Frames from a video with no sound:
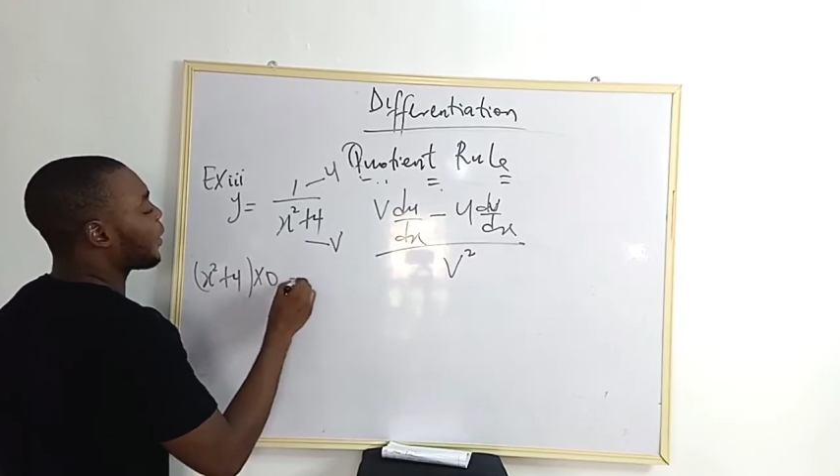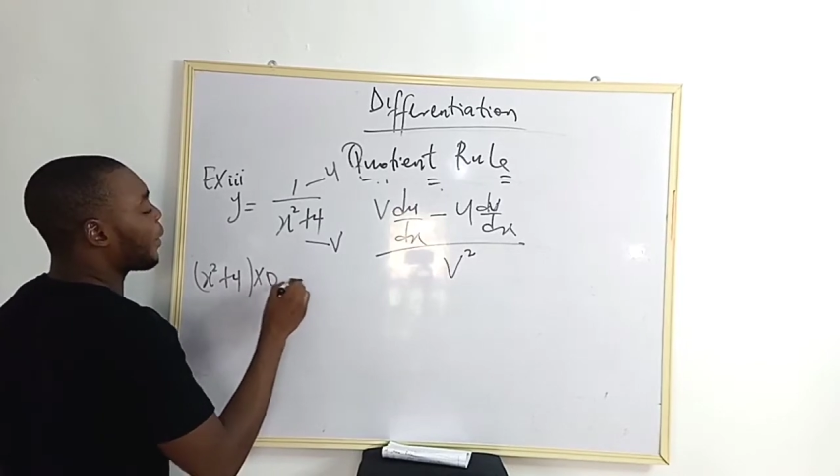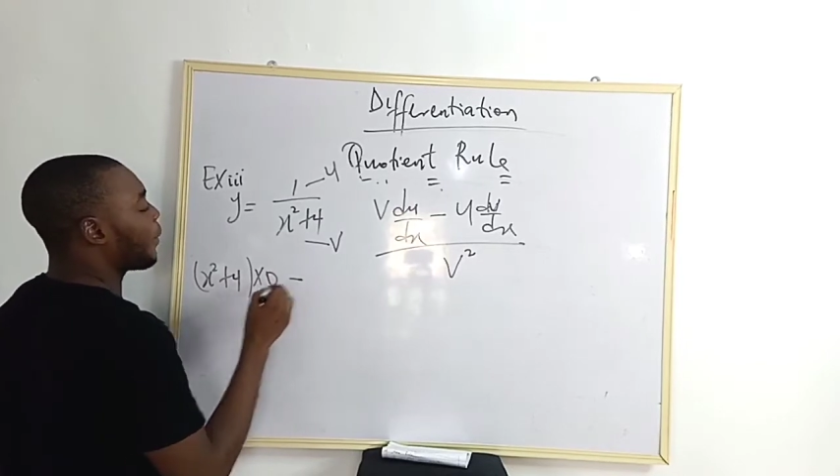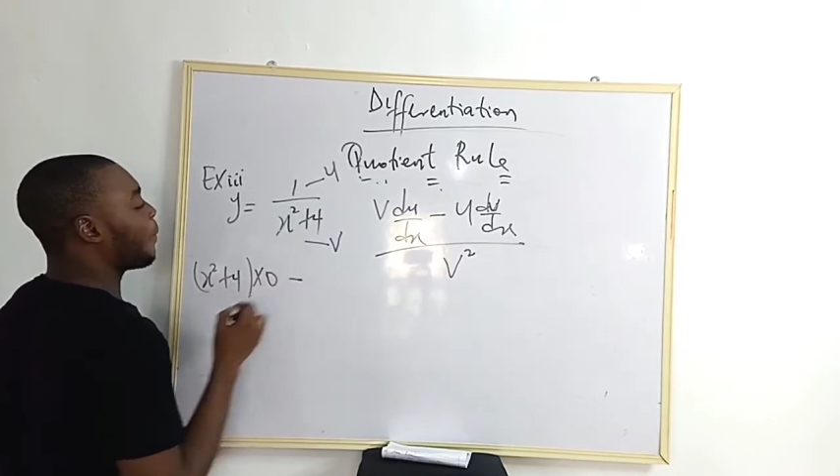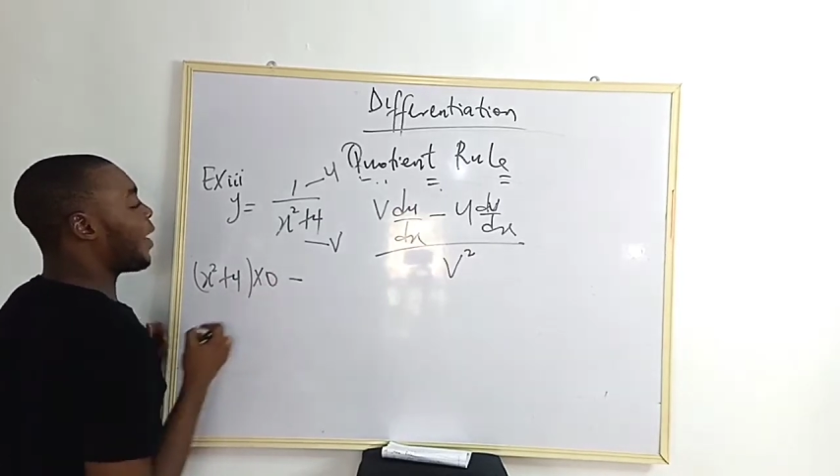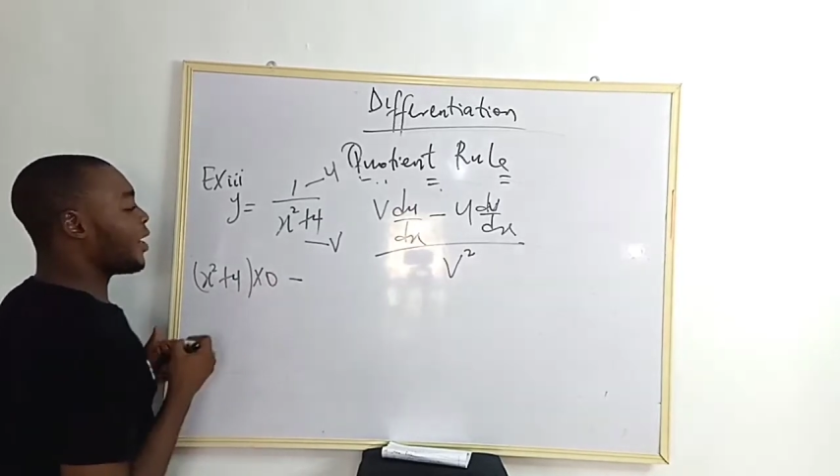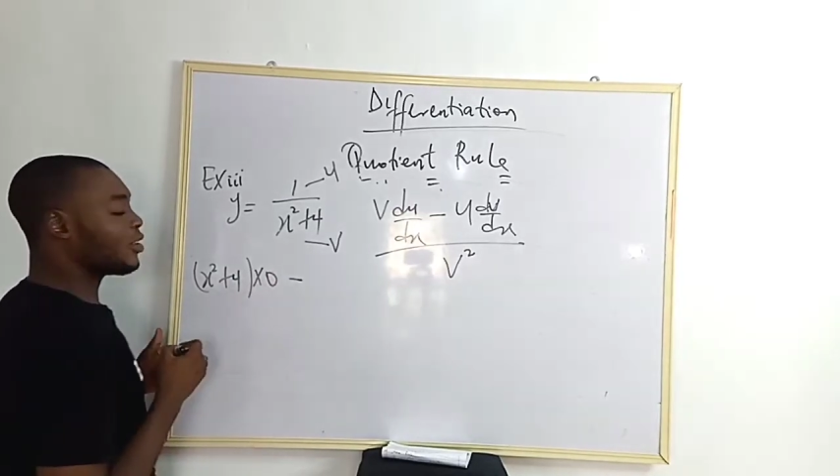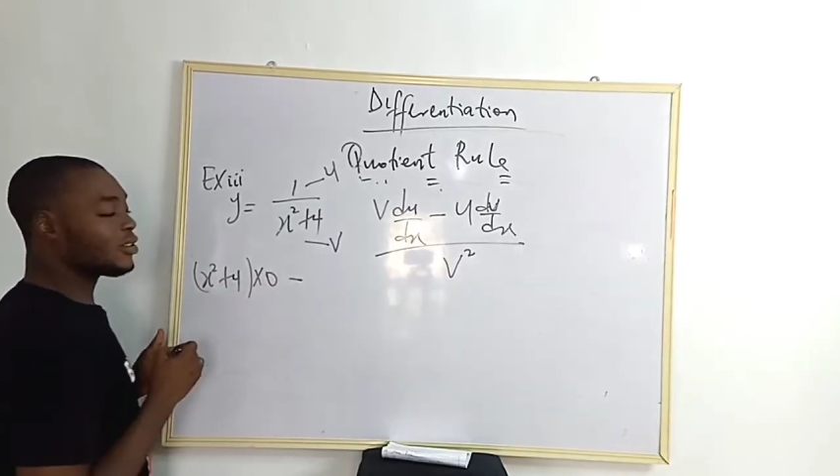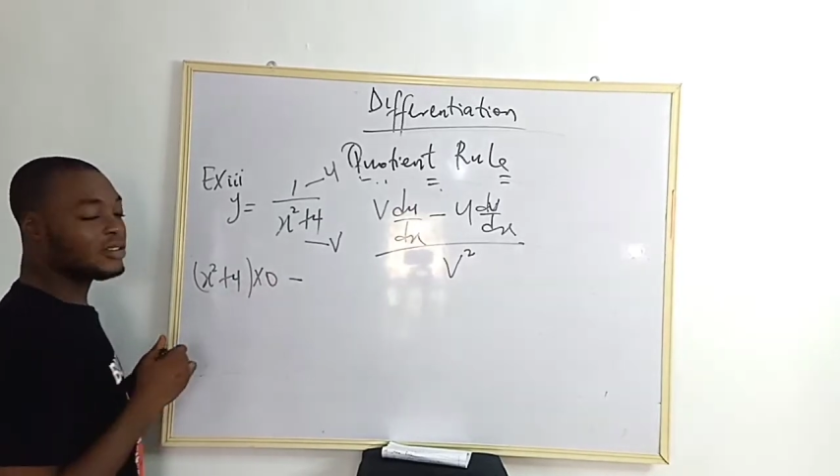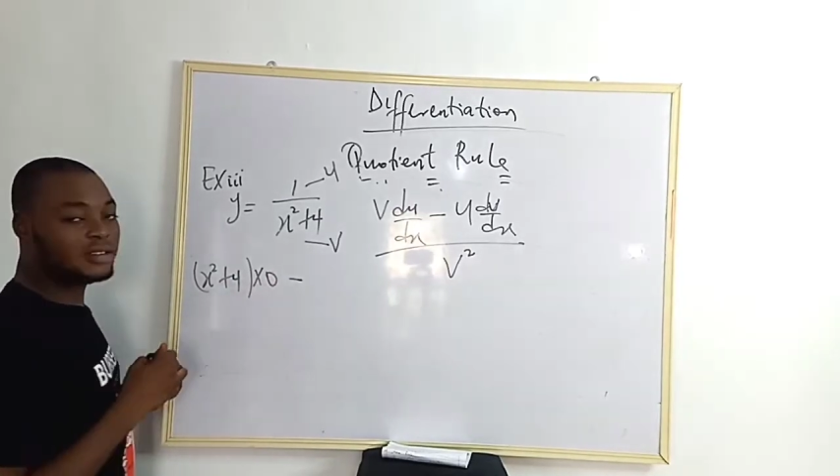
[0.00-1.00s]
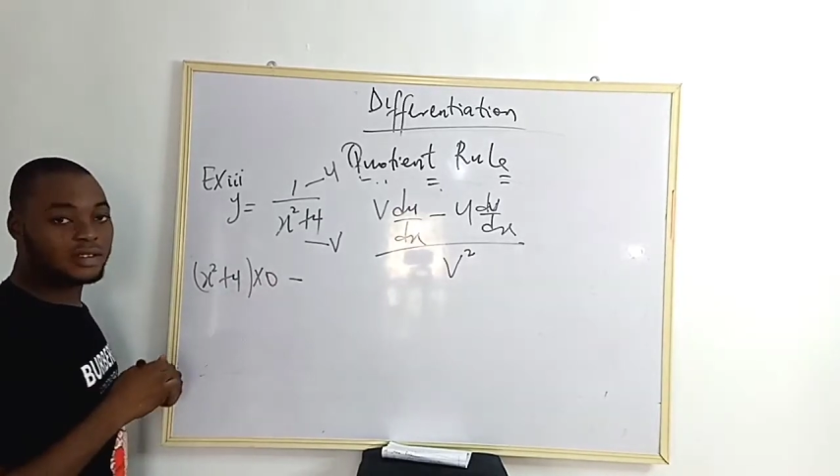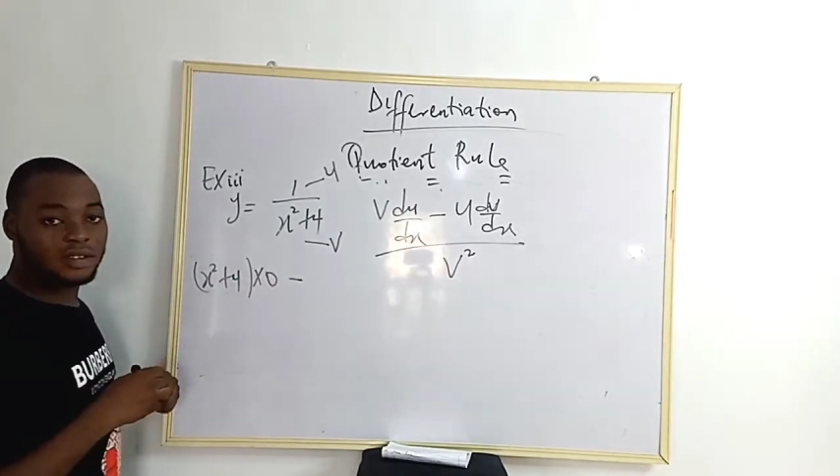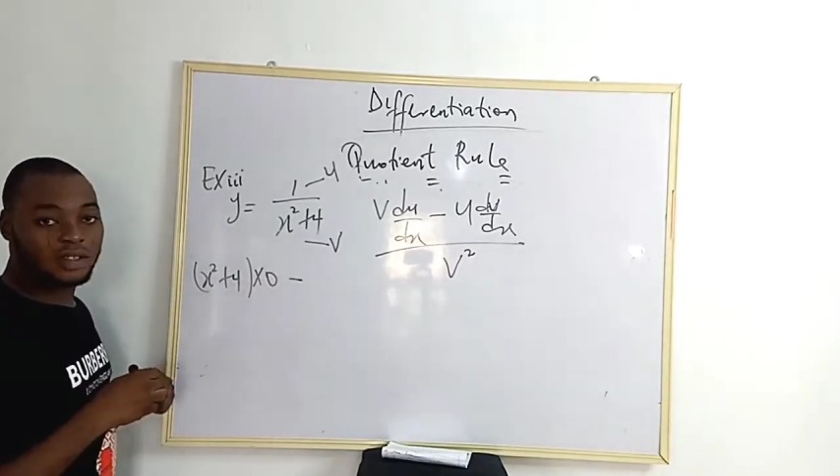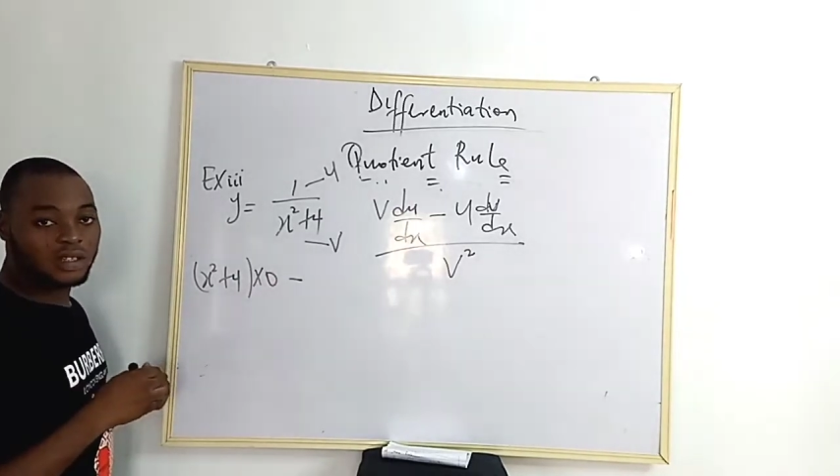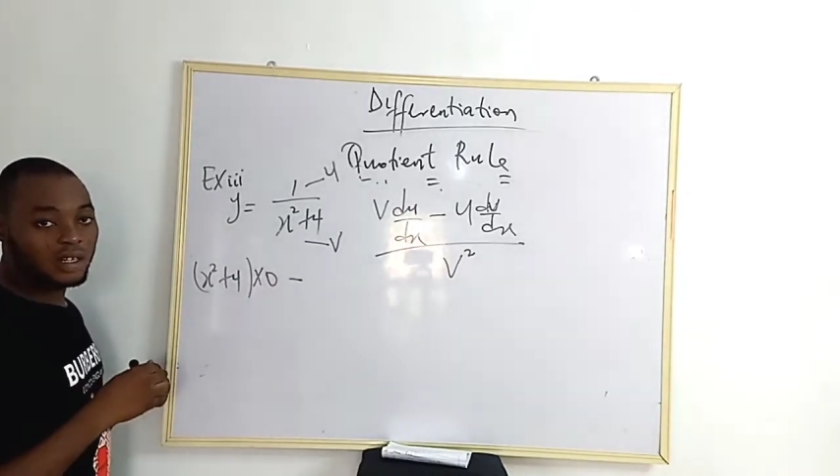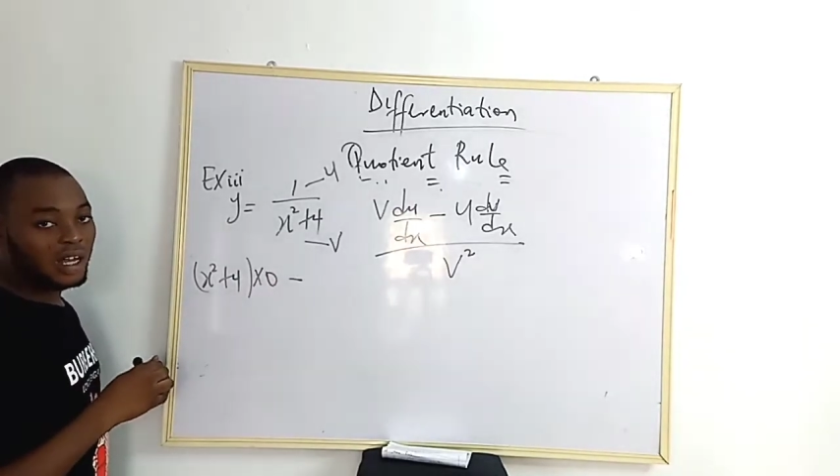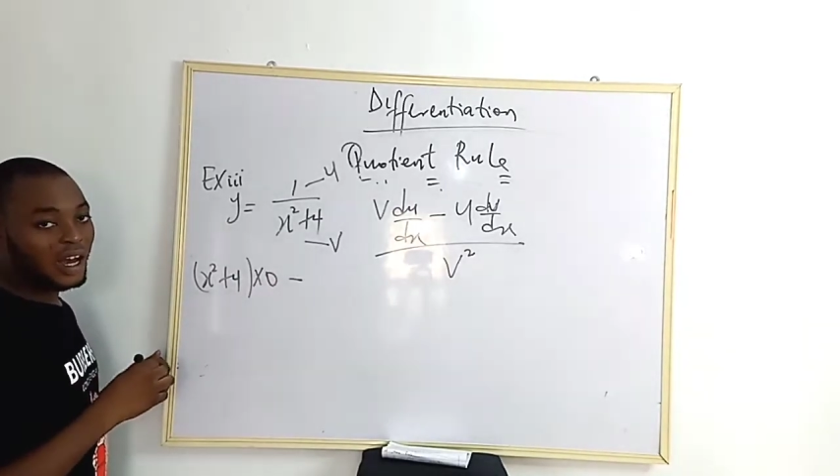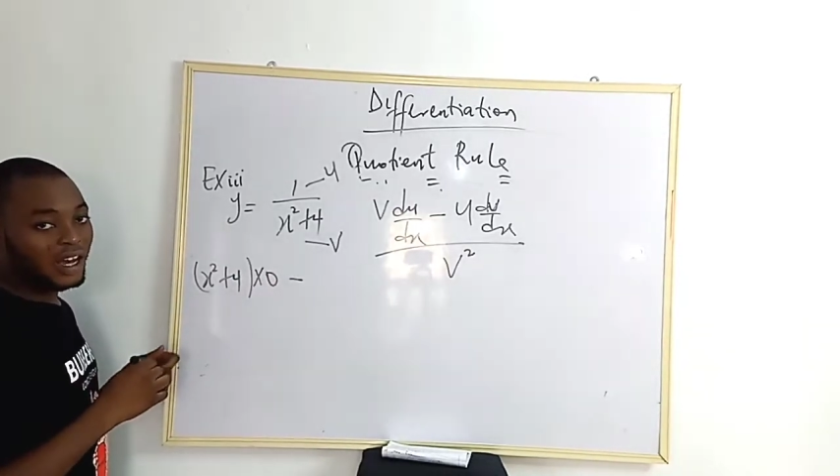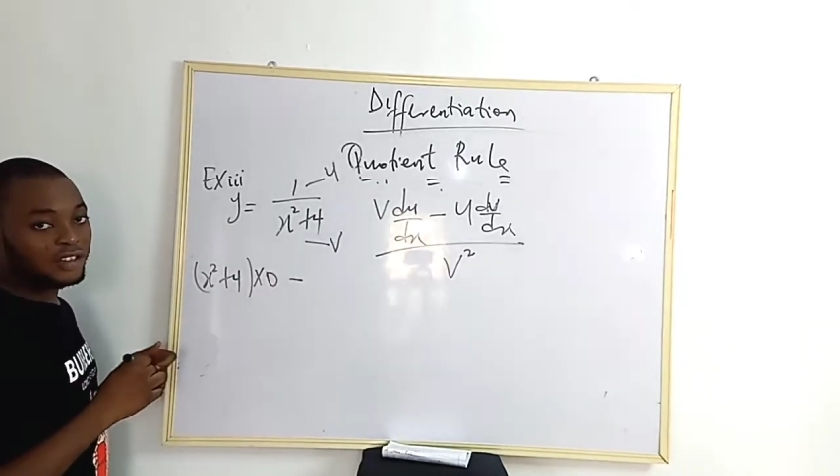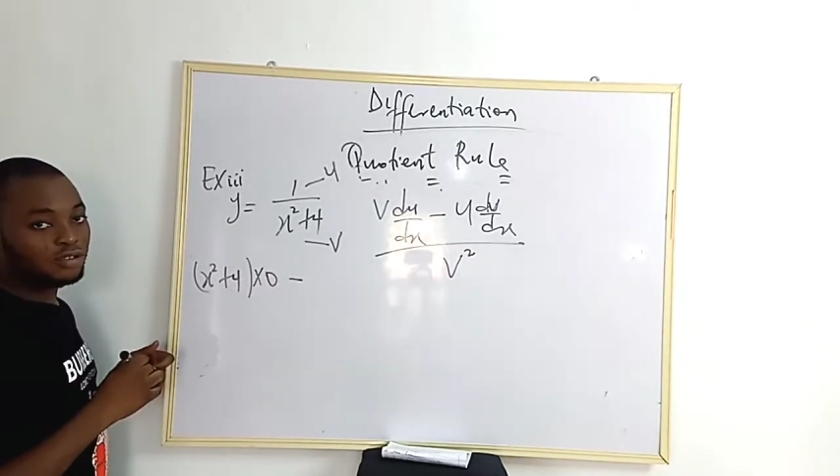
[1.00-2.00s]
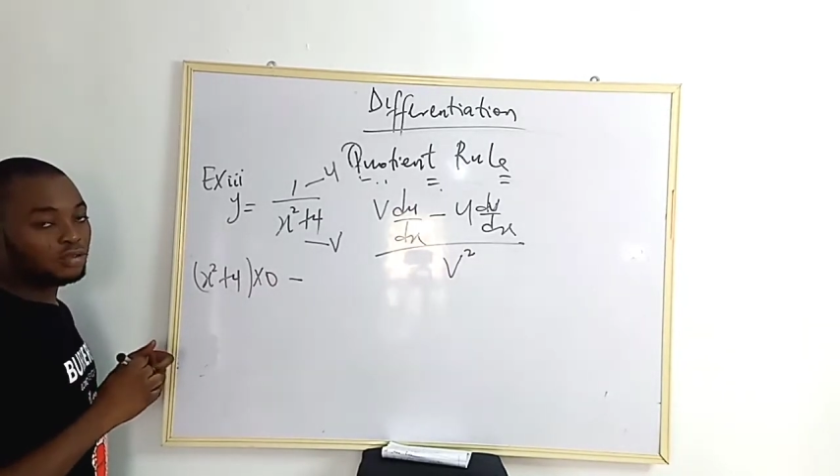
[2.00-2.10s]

Minus our u.